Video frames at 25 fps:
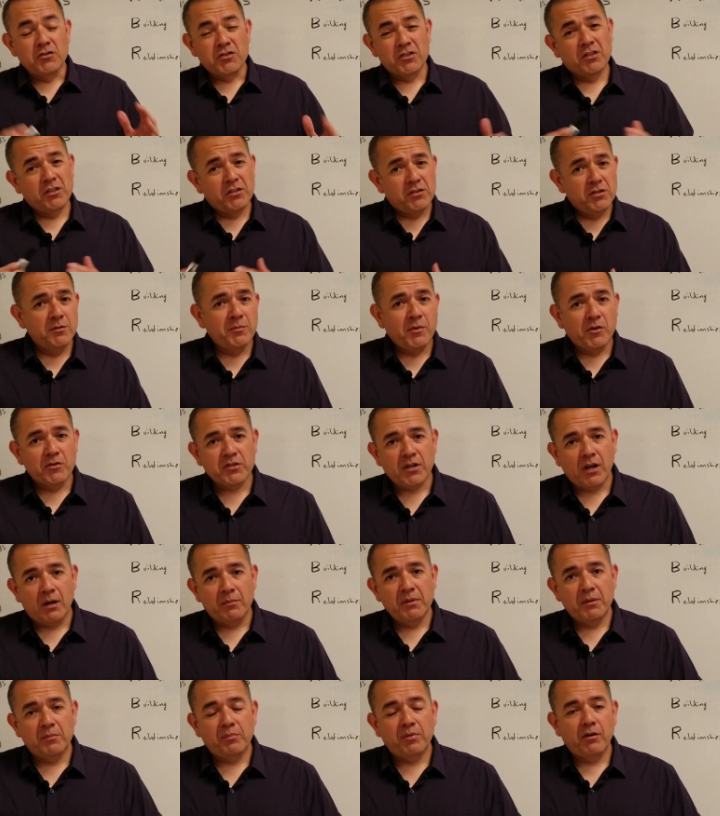are the two most
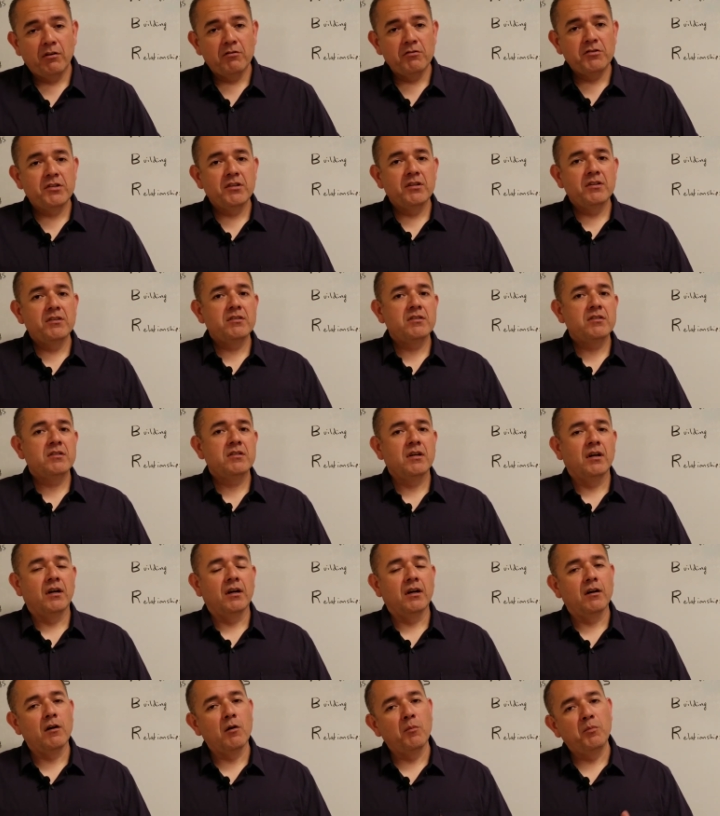common approaches.
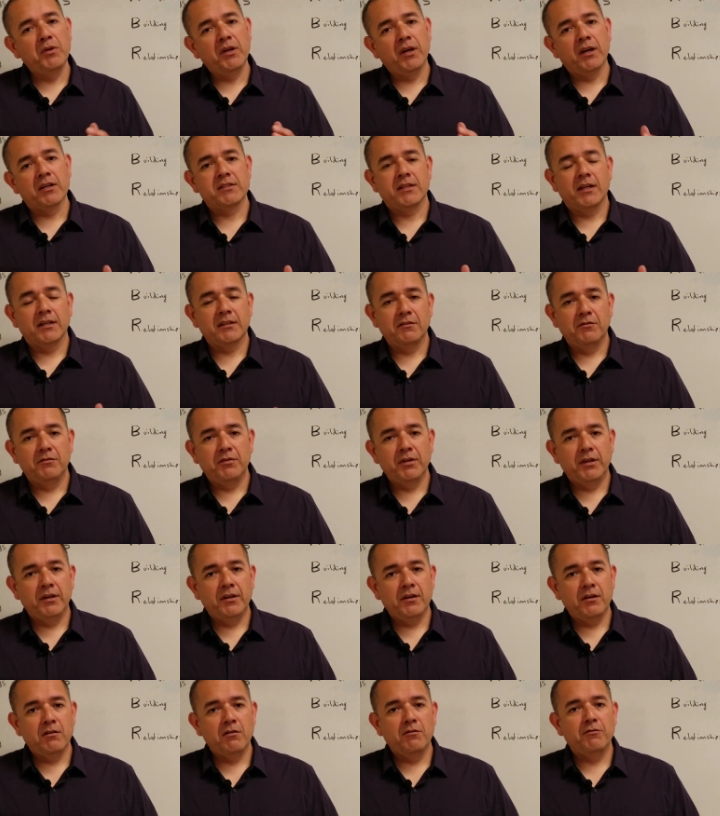Hope you guys liked the
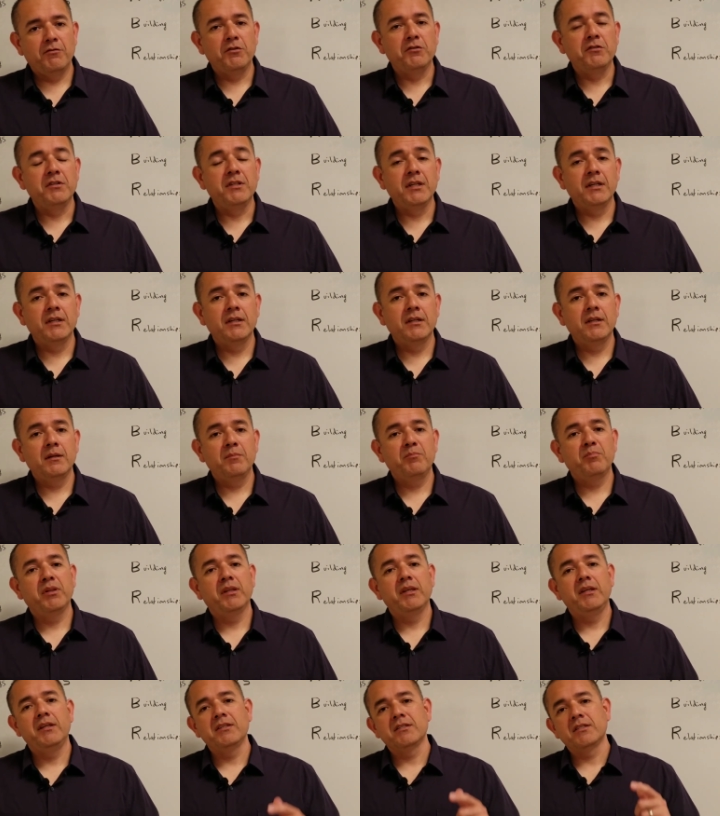video. If you
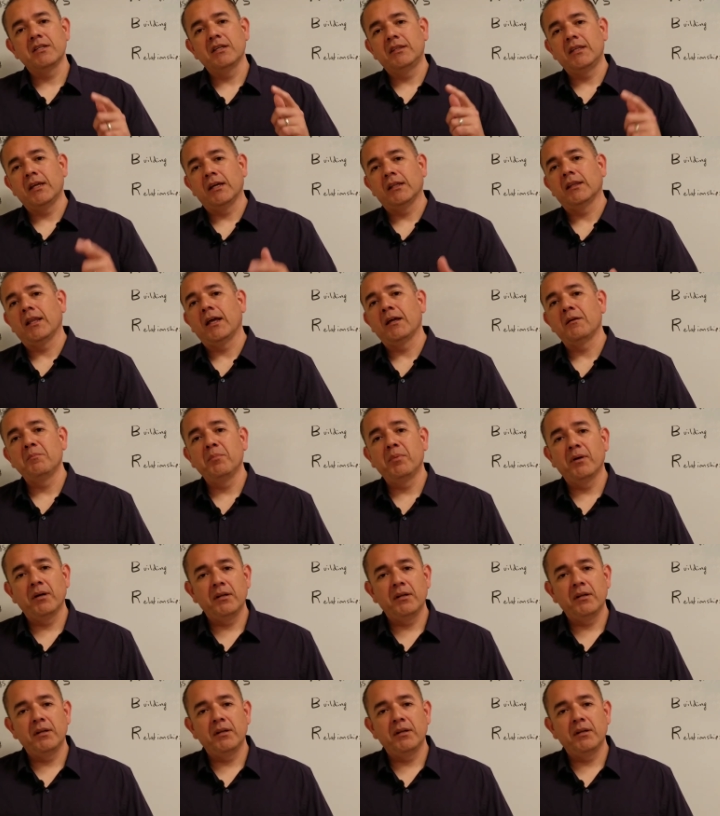did, please hit that like